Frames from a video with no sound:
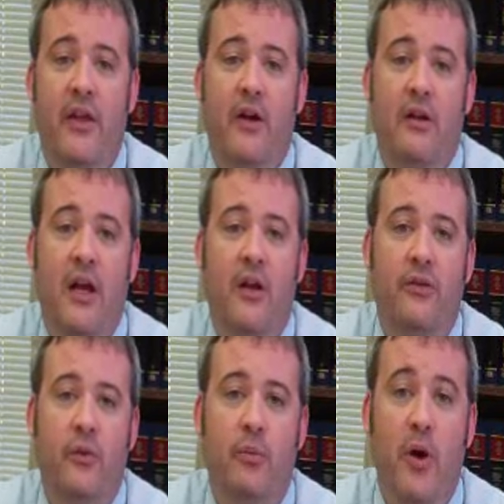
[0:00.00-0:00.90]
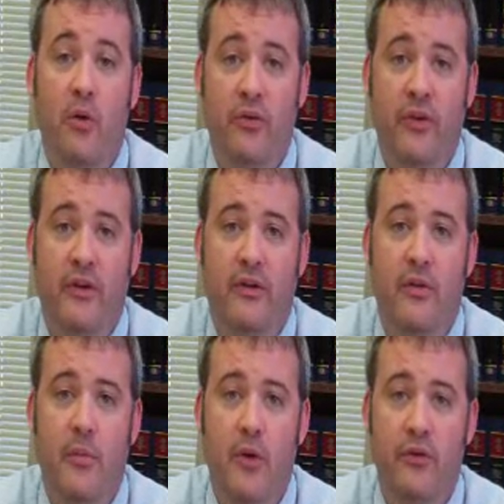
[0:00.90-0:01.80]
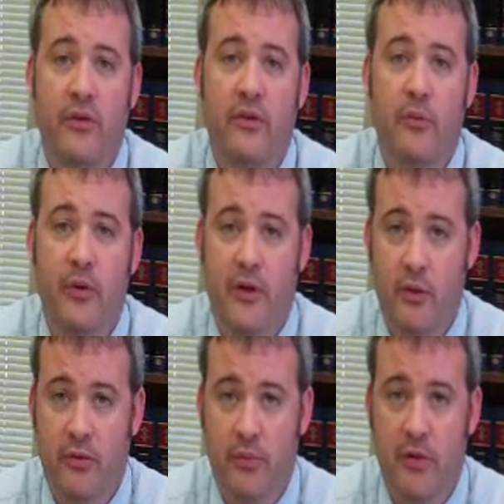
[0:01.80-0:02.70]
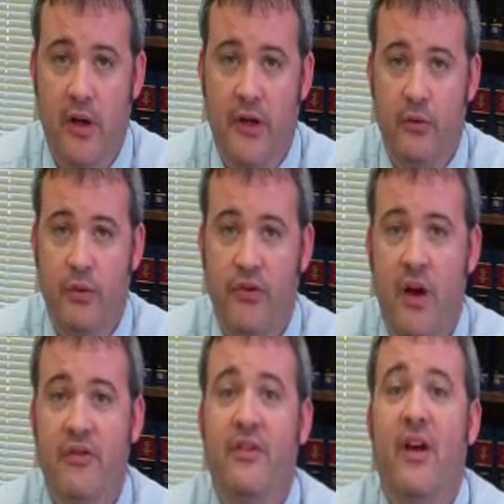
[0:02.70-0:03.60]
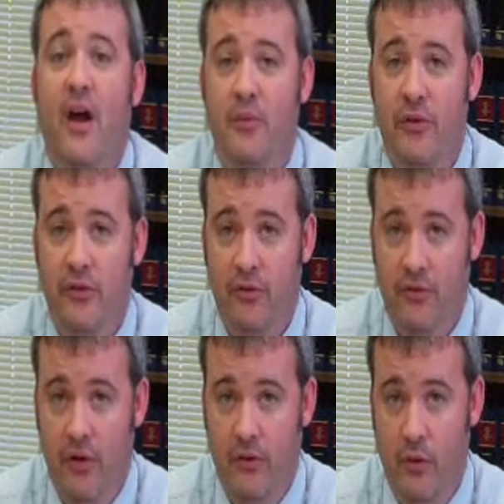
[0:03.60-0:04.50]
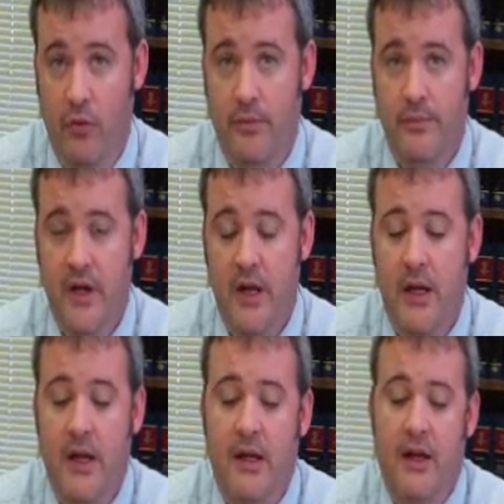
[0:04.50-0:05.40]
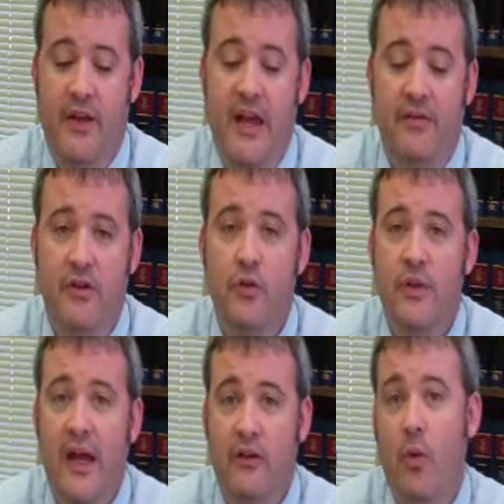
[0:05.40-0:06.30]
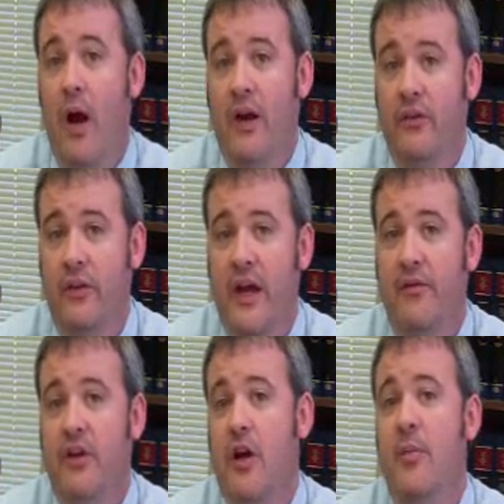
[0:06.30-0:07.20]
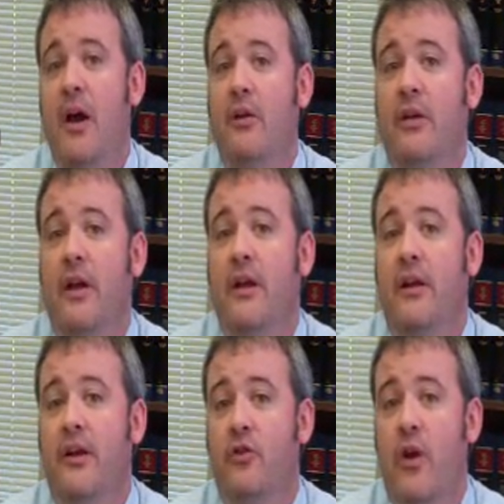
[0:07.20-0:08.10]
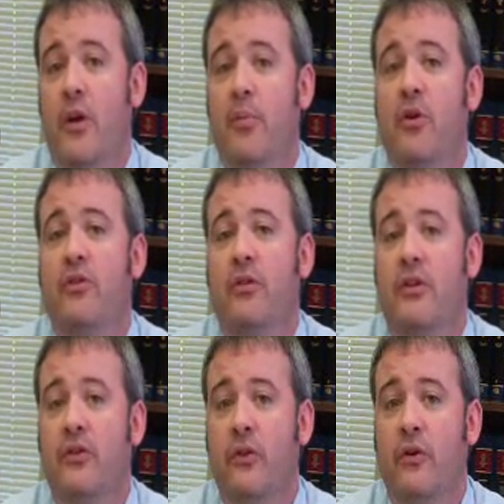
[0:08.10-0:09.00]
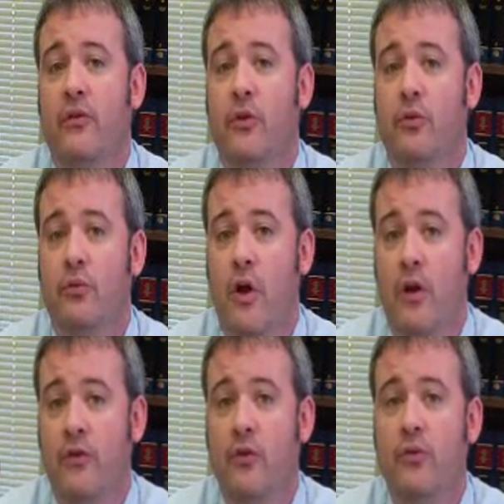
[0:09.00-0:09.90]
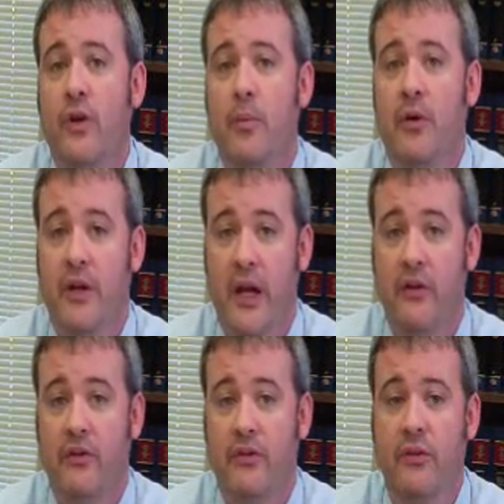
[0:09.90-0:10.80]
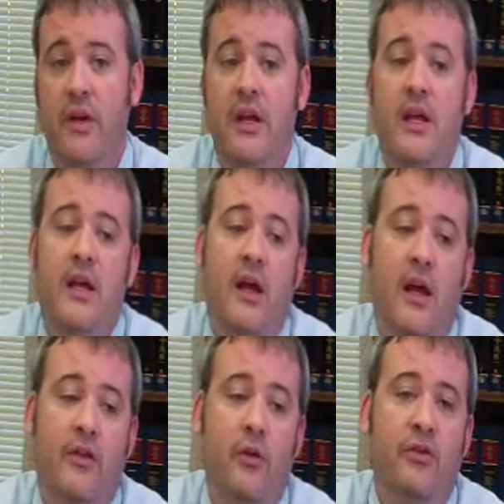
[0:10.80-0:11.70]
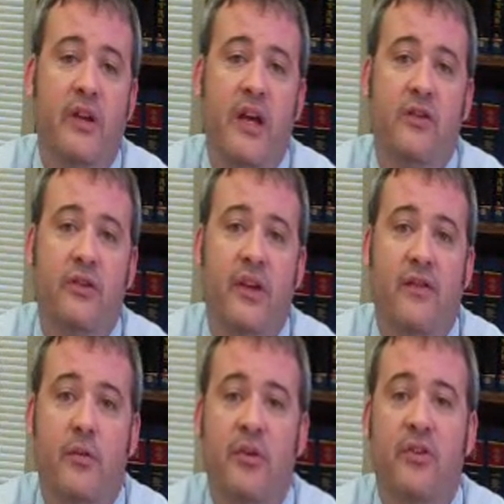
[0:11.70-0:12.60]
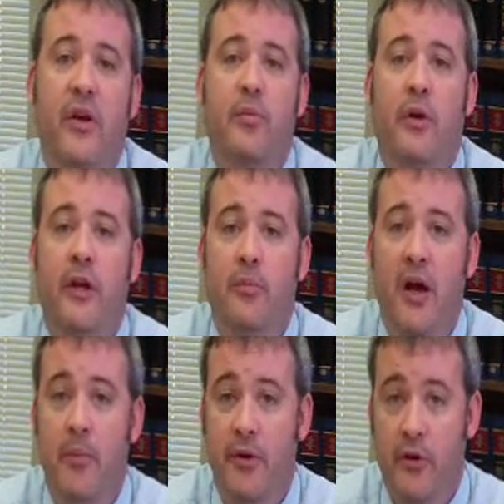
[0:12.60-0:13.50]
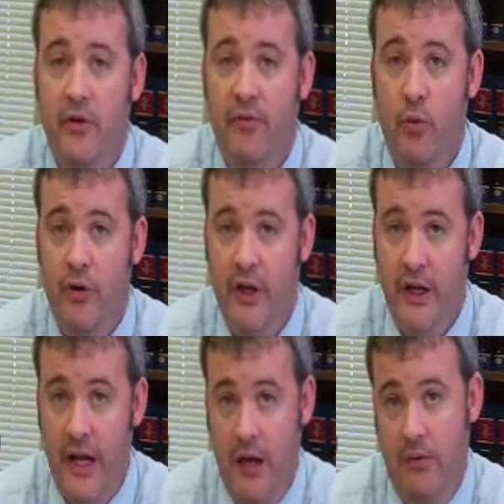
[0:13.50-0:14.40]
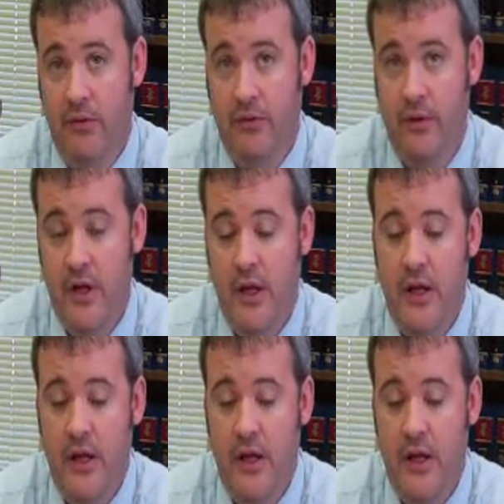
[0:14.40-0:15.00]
they're allowed to post it to the most conspicuous place, which oftentimes is your front door. Now, they have to do that twice. They have to come out and try to personally serve you on 2 separate occasions. And those occasions have to be separated by a period of 48 hours.